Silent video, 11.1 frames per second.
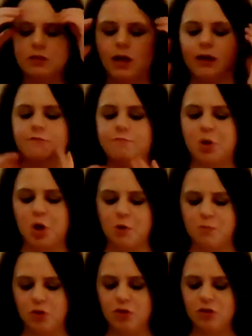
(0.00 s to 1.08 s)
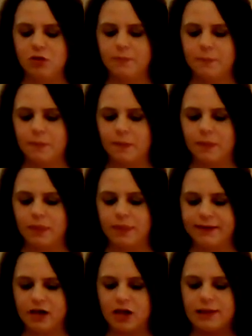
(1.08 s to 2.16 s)
a lot of purple.
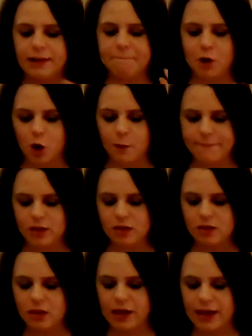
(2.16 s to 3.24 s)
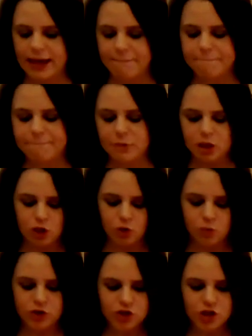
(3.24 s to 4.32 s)
I've got a lot of purple and
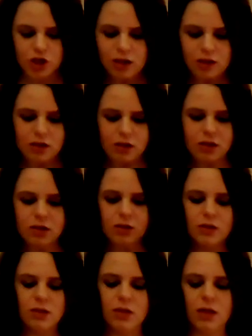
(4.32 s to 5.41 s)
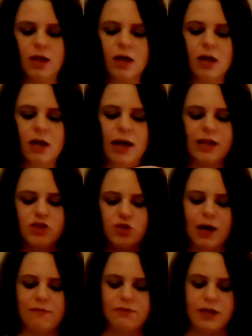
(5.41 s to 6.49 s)
bluish color. I do
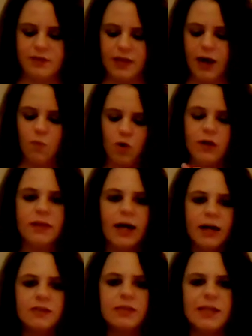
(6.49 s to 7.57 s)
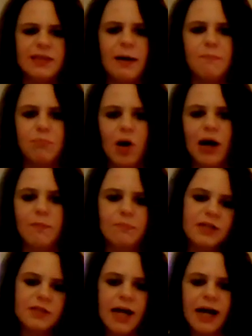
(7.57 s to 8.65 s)
have like that one that has like that brown,
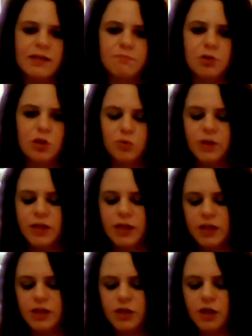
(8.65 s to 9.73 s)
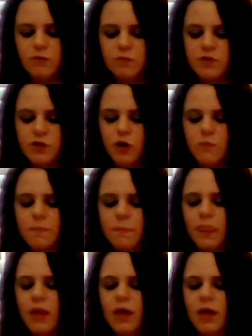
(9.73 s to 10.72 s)
but it has blue in it, So